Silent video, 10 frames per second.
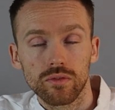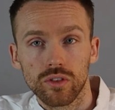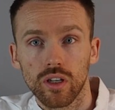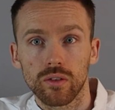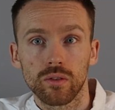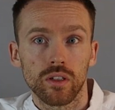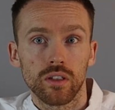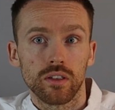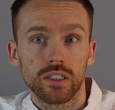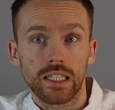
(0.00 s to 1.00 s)
So
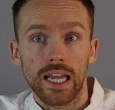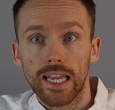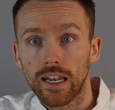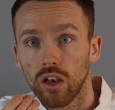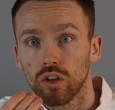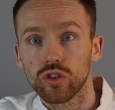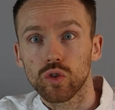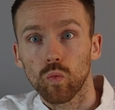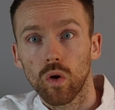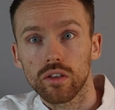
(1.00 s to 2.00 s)
today, lunch,
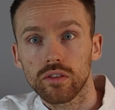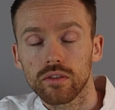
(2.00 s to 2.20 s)
what?